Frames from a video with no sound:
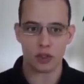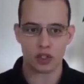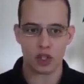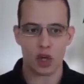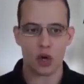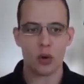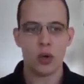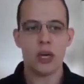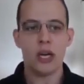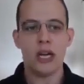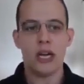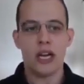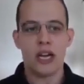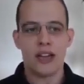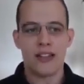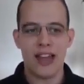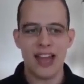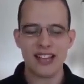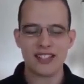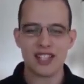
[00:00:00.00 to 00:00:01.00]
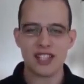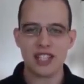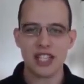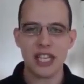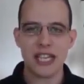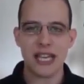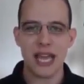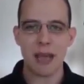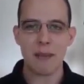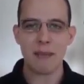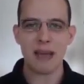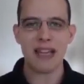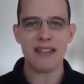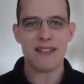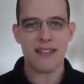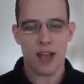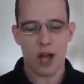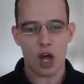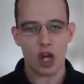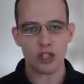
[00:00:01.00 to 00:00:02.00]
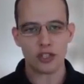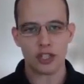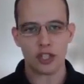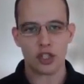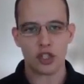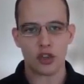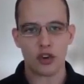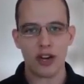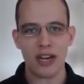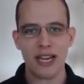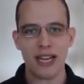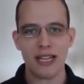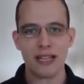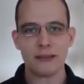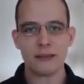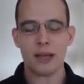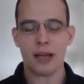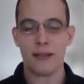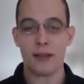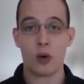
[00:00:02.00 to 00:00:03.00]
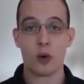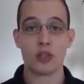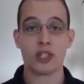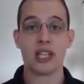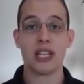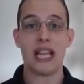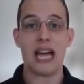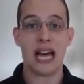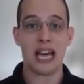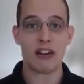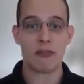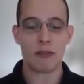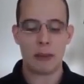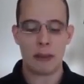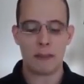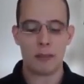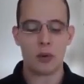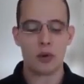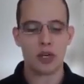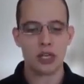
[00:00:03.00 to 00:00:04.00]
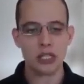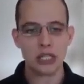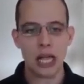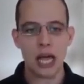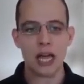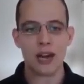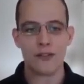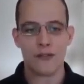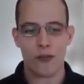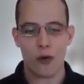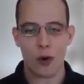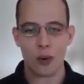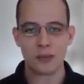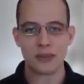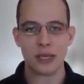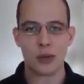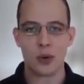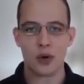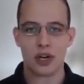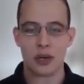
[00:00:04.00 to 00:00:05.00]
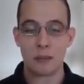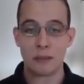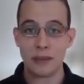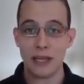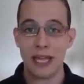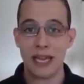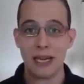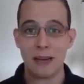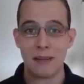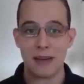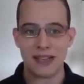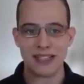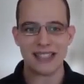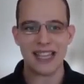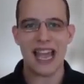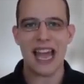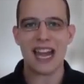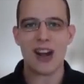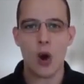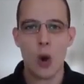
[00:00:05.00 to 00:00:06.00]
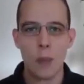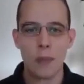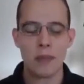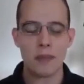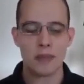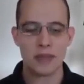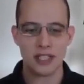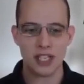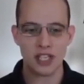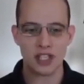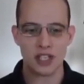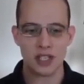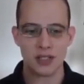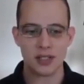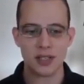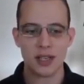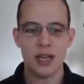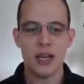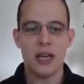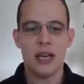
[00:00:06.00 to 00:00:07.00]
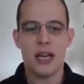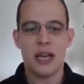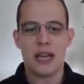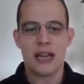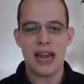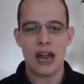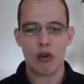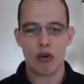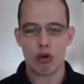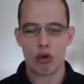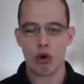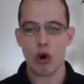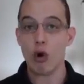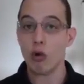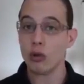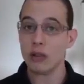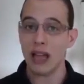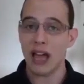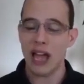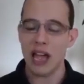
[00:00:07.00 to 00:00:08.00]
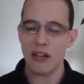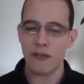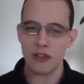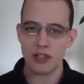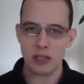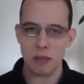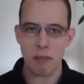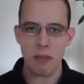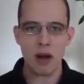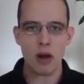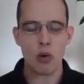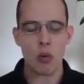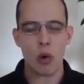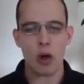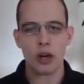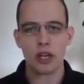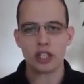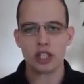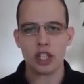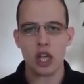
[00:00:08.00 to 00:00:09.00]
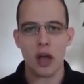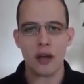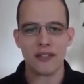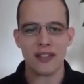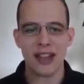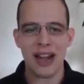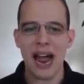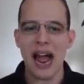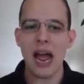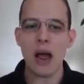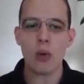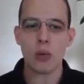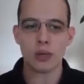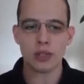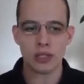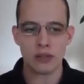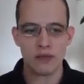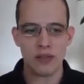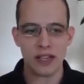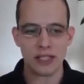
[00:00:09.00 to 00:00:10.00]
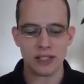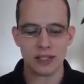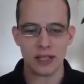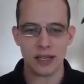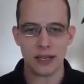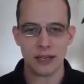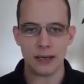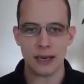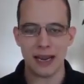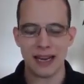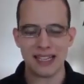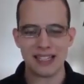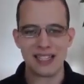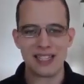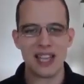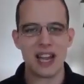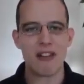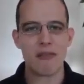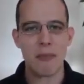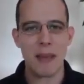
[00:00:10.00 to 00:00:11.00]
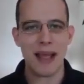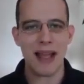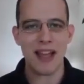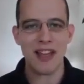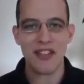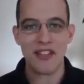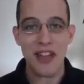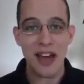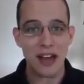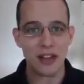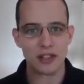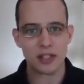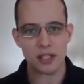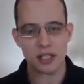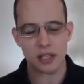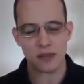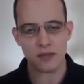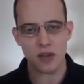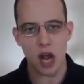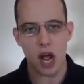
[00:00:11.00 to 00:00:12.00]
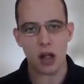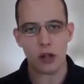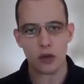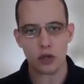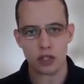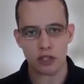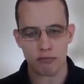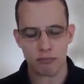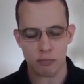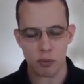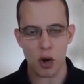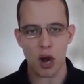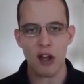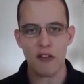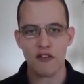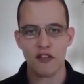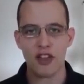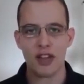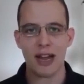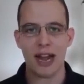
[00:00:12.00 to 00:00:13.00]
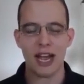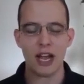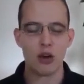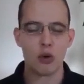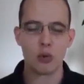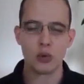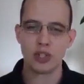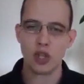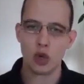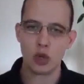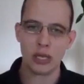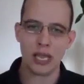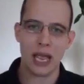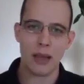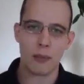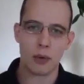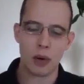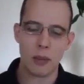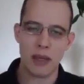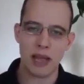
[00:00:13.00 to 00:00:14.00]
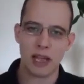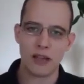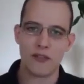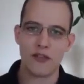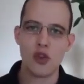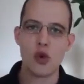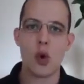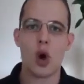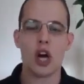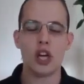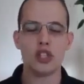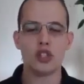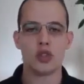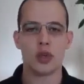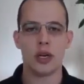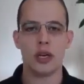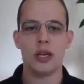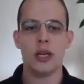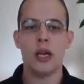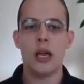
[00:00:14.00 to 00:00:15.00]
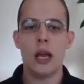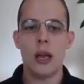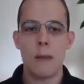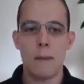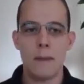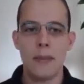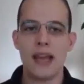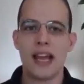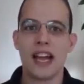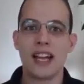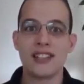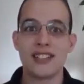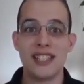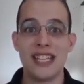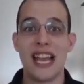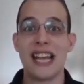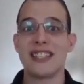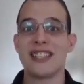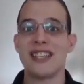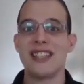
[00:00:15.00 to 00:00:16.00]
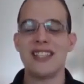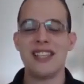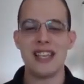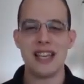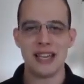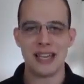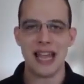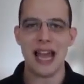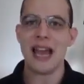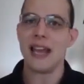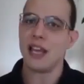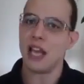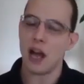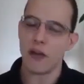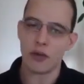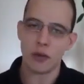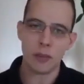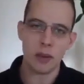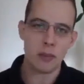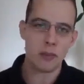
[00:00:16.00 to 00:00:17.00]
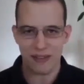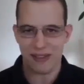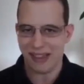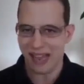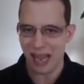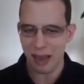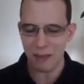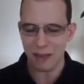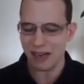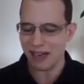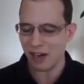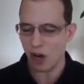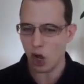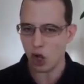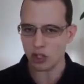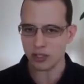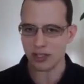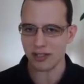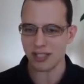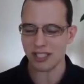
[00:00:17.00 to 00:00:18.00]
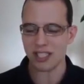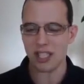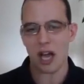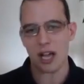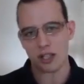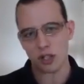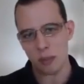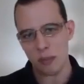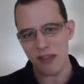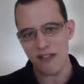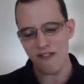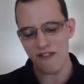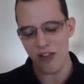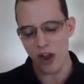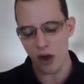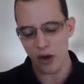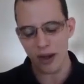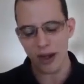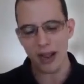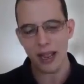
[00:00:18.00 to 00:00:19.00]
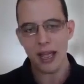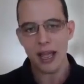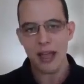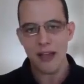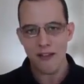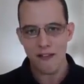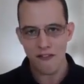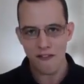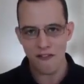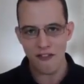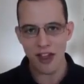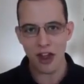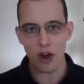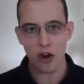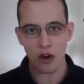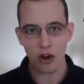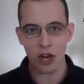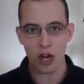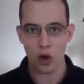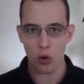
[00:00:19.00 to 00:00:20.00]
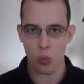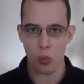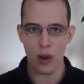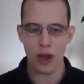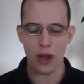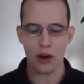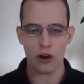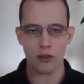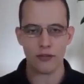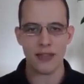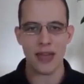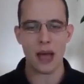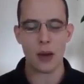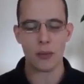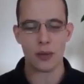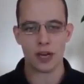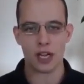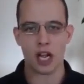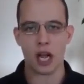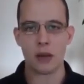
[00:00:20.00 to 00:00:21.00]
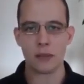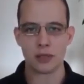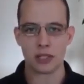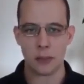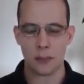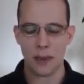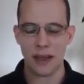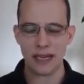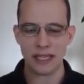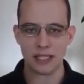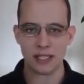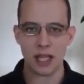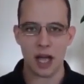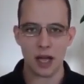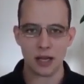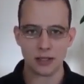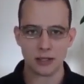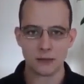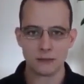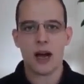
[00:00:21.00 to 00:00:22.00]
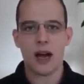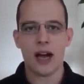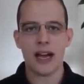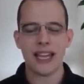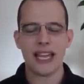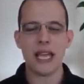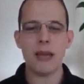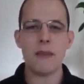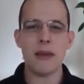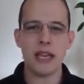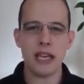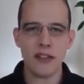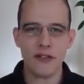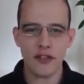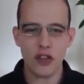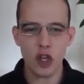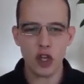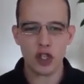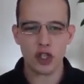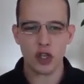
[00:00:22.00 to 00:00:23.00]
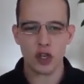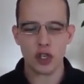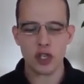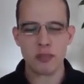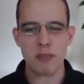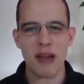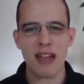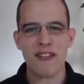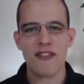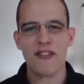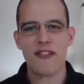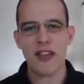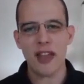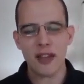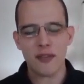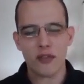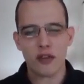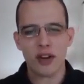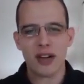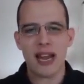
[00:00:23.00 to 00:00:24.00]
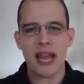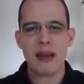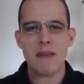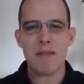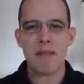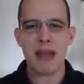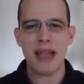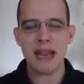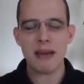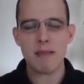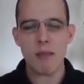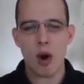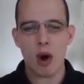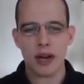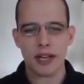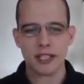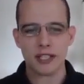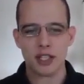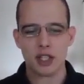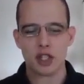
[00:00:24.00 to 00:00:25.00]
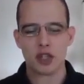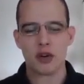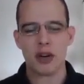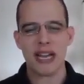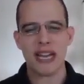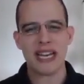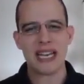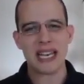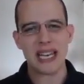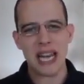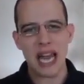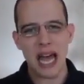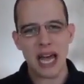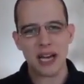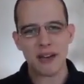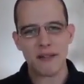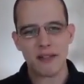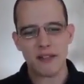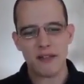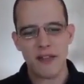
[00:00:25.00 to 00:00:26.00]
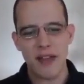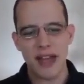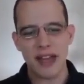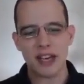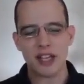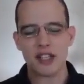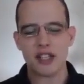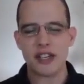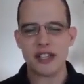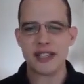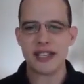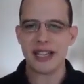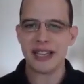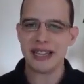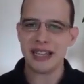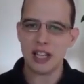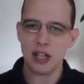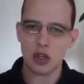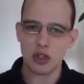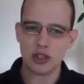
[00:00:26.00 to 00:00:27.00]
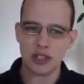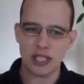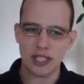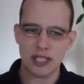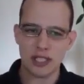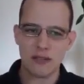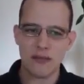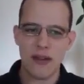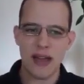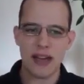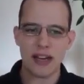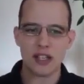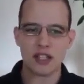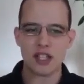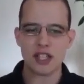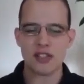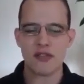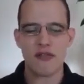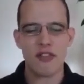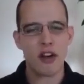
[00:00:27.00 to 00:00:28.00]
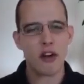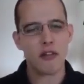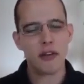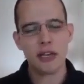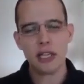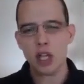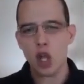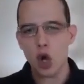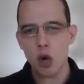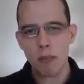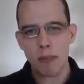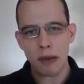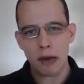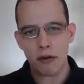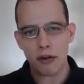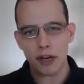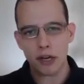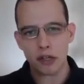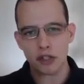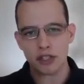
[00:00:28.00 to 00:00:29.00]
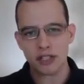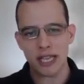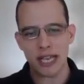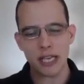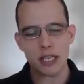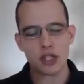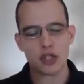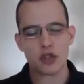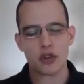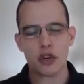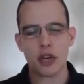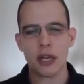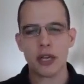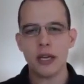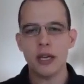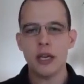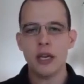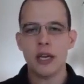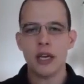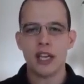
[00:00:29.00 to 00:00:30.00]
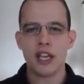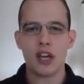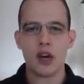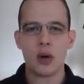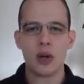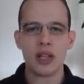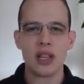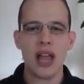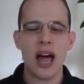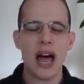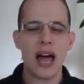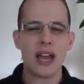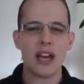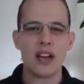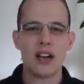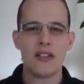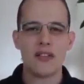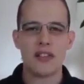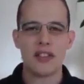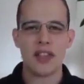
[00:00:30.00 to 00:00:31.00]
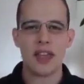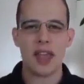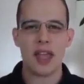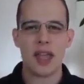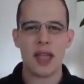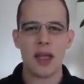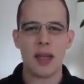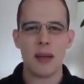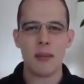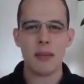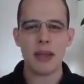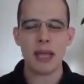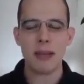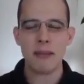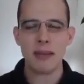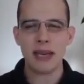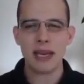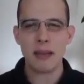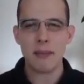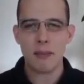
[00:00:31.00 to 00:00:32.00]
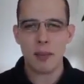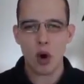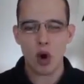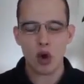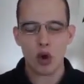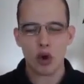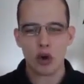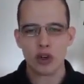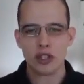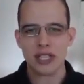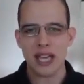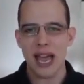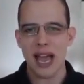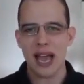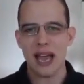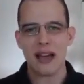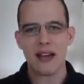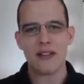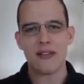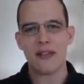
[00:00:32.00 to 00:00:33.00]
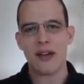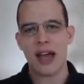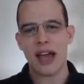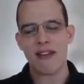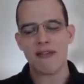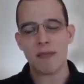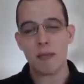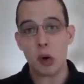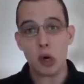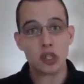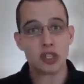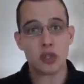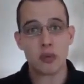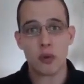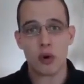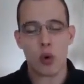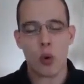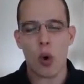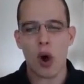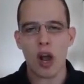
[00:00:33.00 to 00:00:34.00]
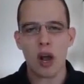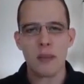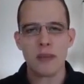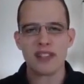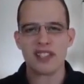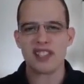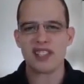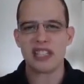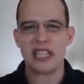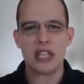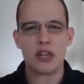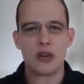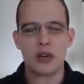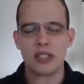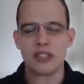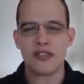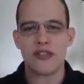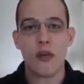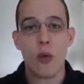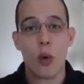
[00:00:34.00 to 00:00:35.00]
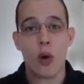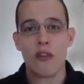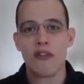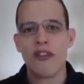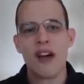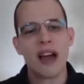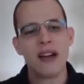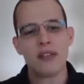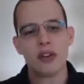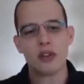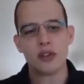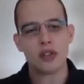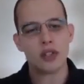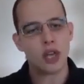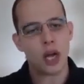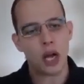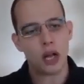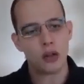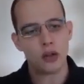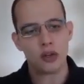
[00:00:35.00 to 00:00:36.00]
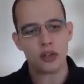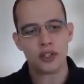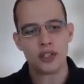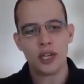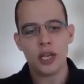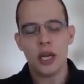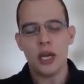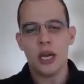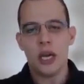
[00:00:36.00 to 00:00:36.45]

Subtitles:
So SEC came in, they halted trading, and there was a lot of people in a lot of forums that were complaining because they had open positions. Now, Grow Life is a marijuana stock that I was invested in, and instead of making thousands of dollars of profit, I was only able to make a few hundred because the SEC, again, government, they came in and halted the stock. So be very, very aware of that when it comes to penny stocks. E-mini futures, my favorite and main market to trade. A lot of advantages, little disadvantages, very low barriers to entry. A lot of the E-mini brokers have margin requirements as little as $400 or $500.